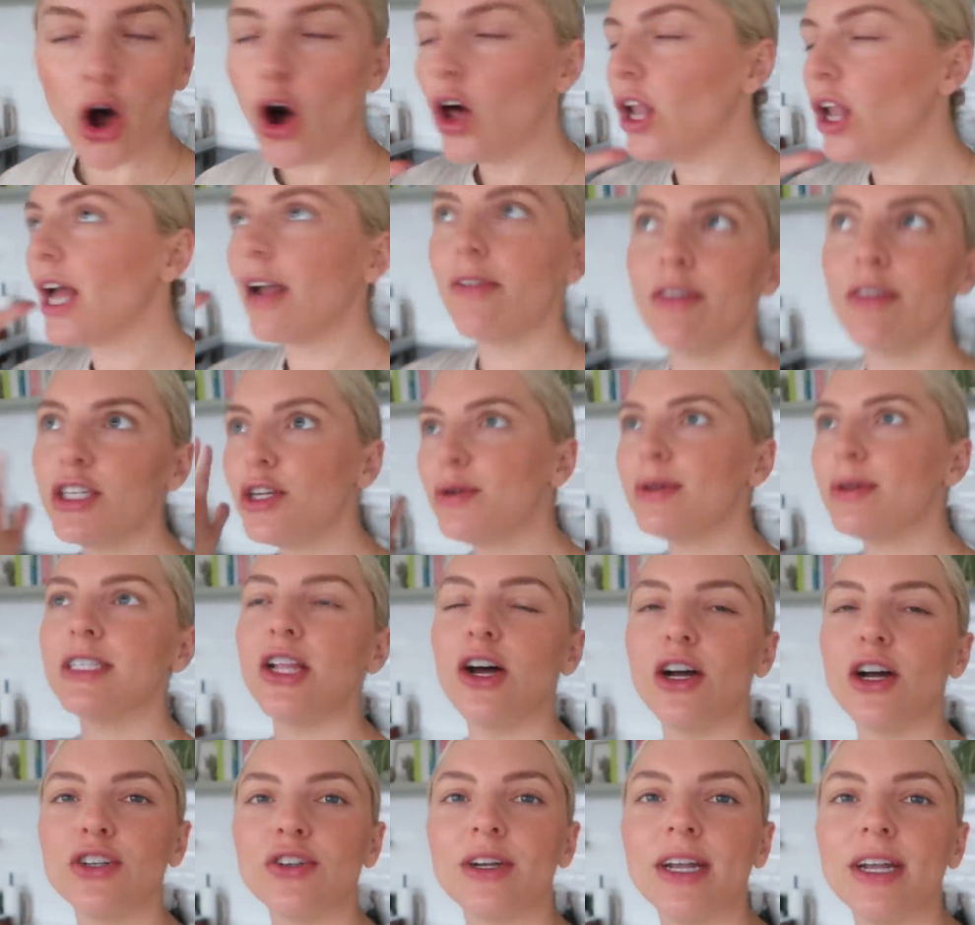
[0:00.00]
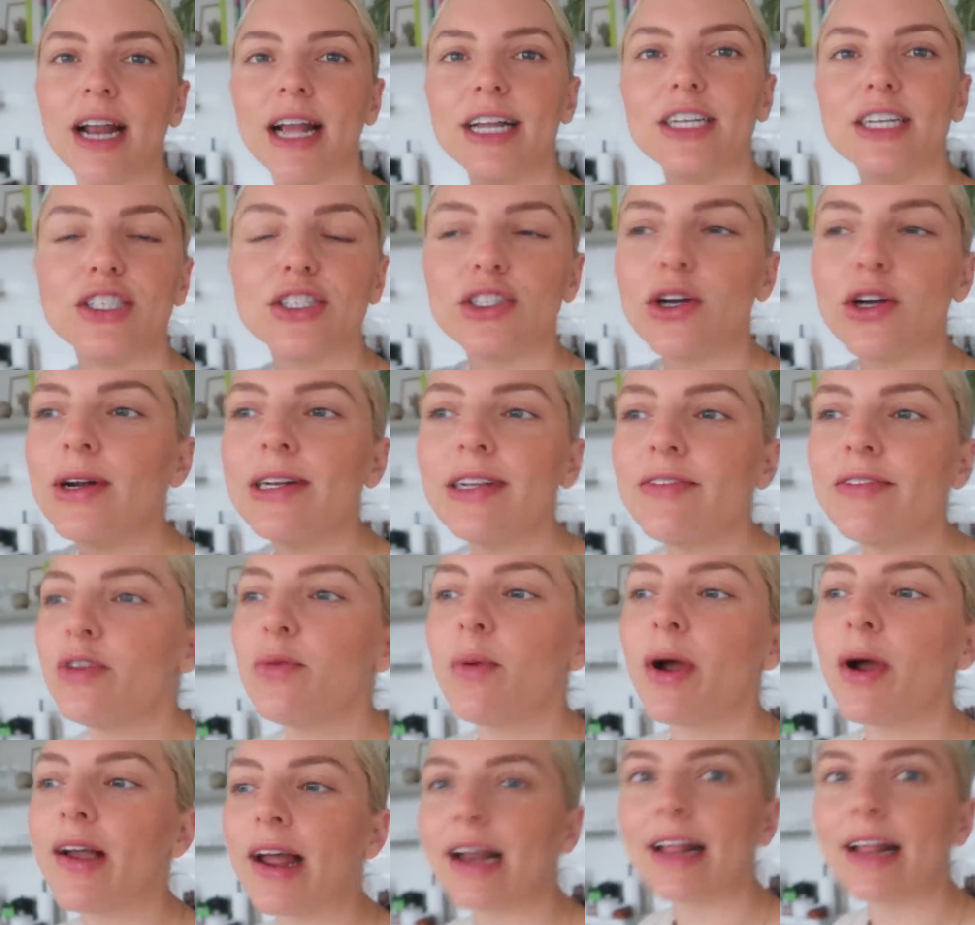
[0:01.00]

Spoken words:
All I ever do is laundry and I don't even wear